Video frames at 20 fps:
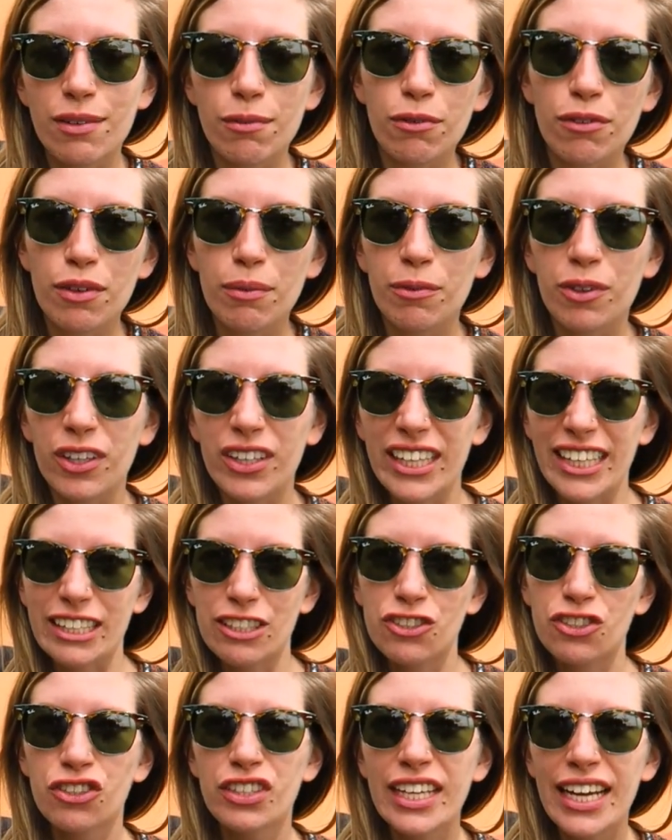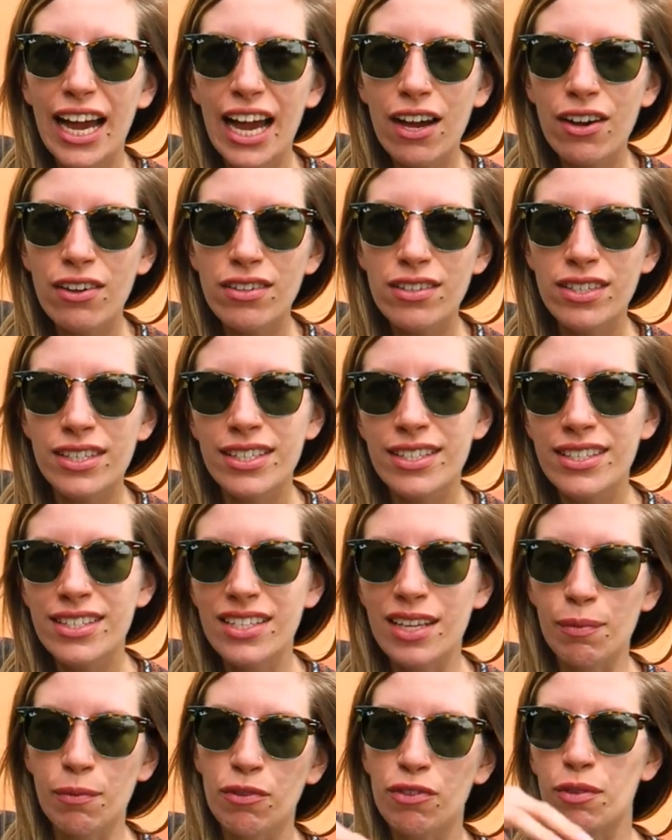Some of them look like tree houses,
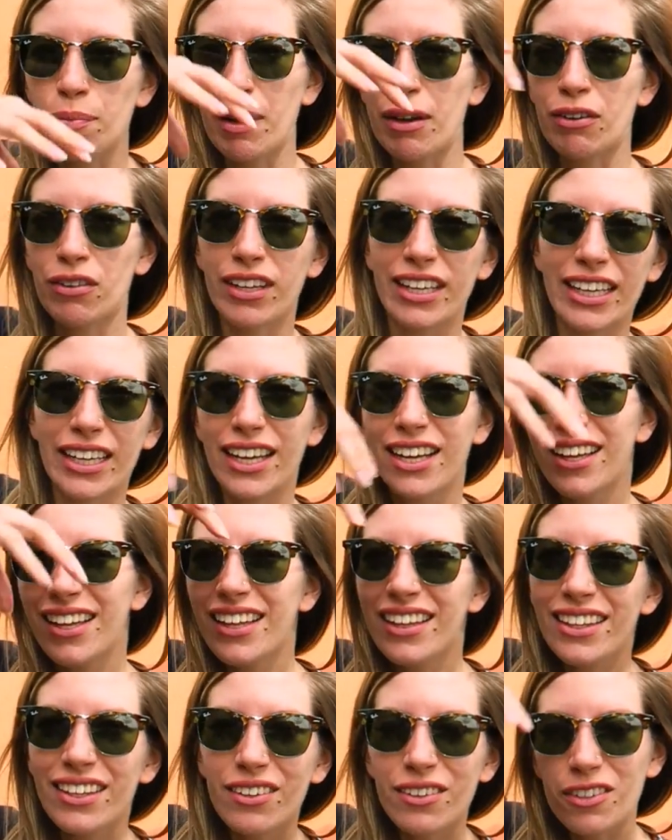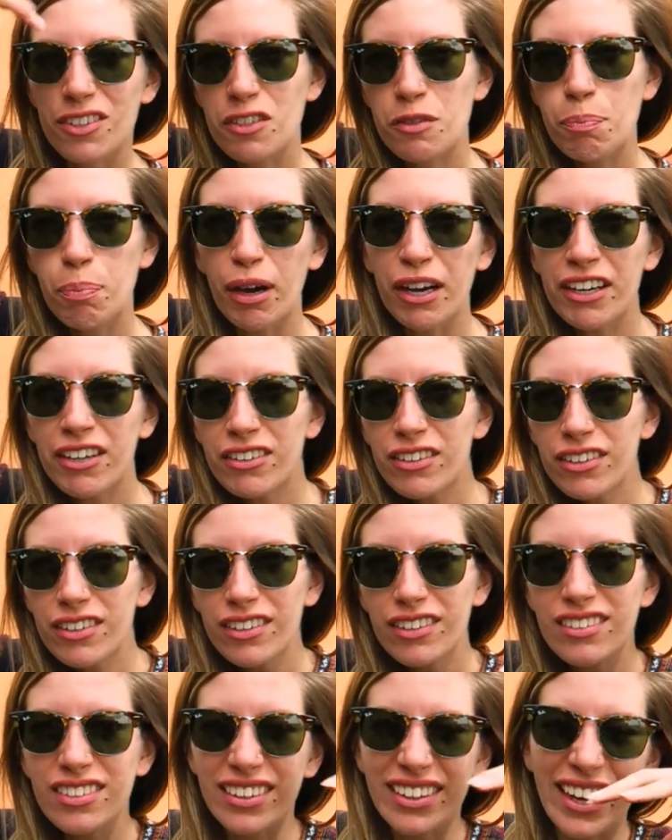some of them are like little
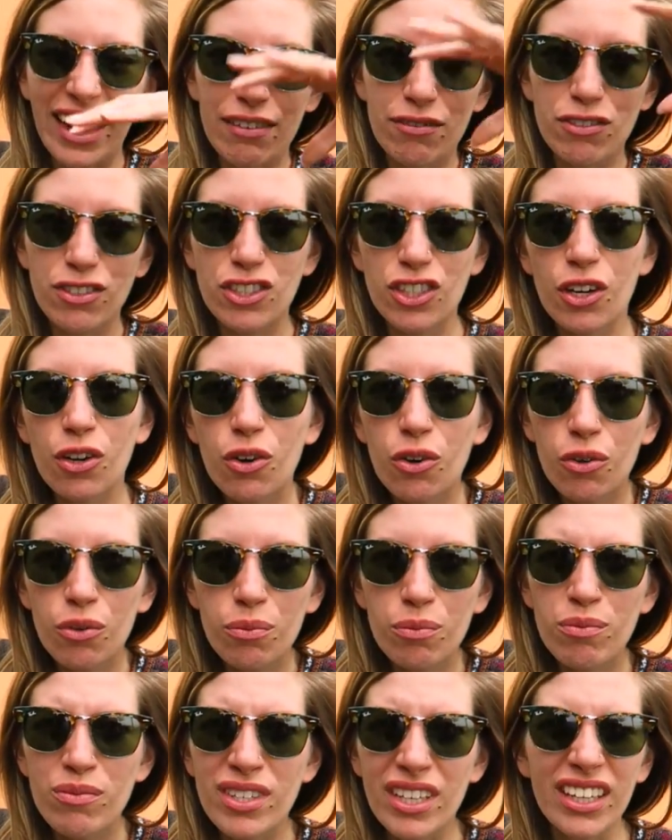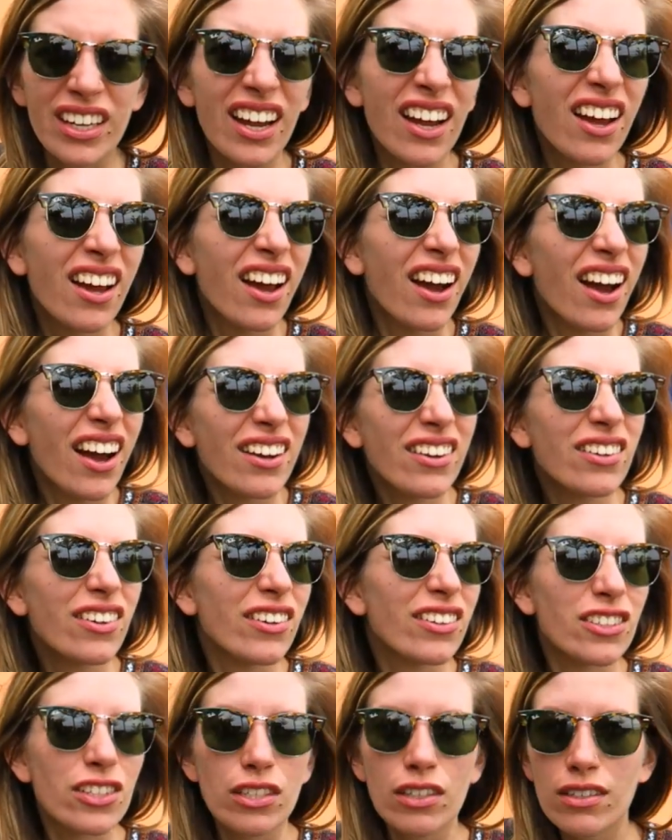spirals, and they have domes, and I don't
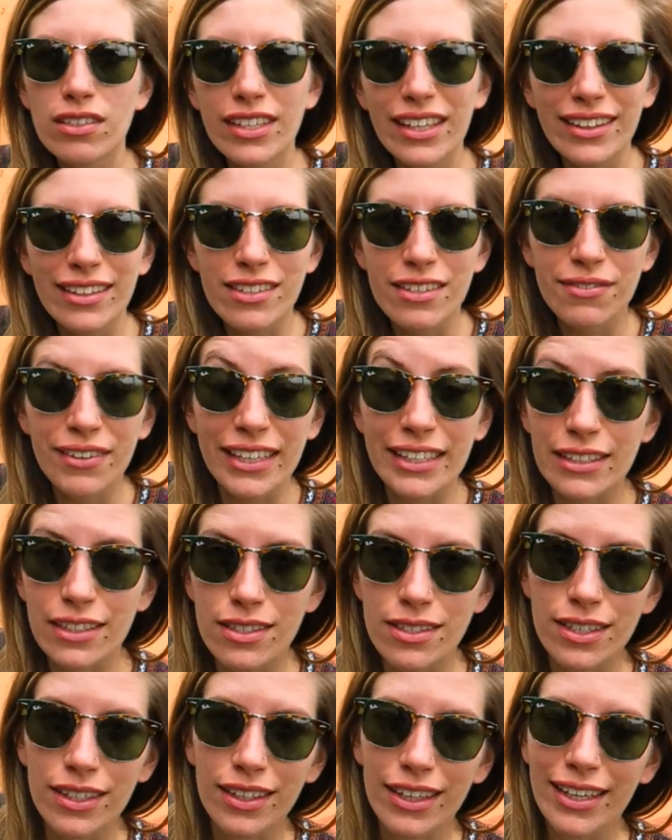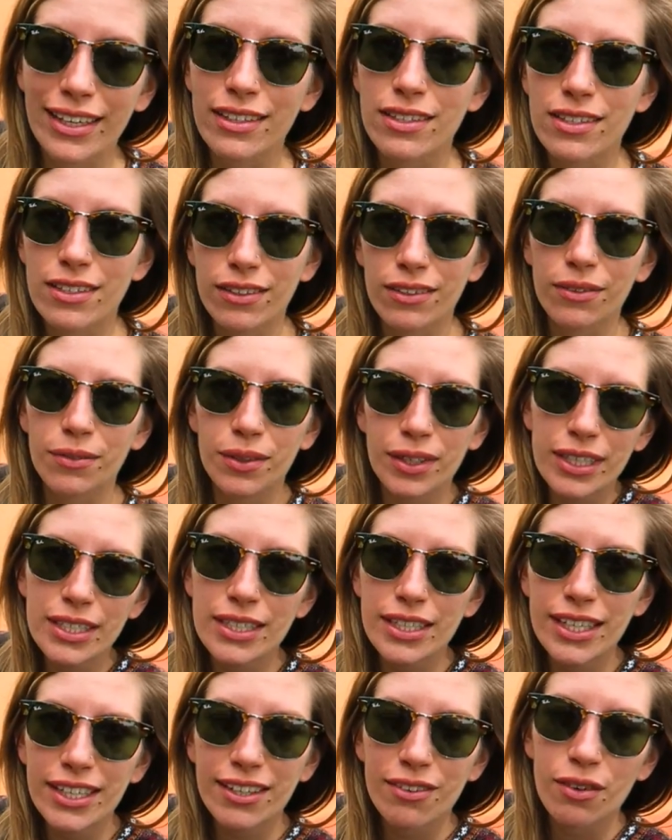know, it just looks like this fantasy land. So we're
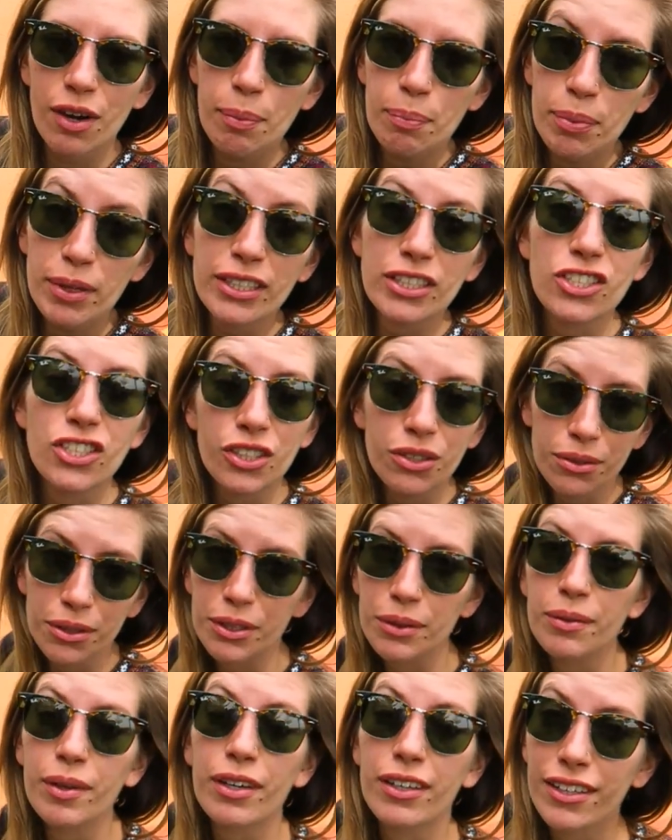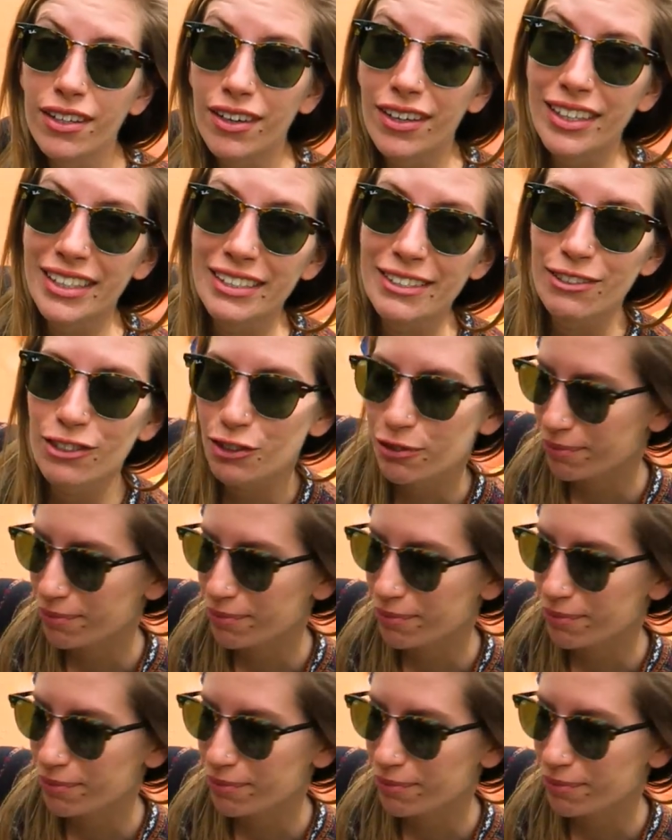gonna take you up and show you our cottage.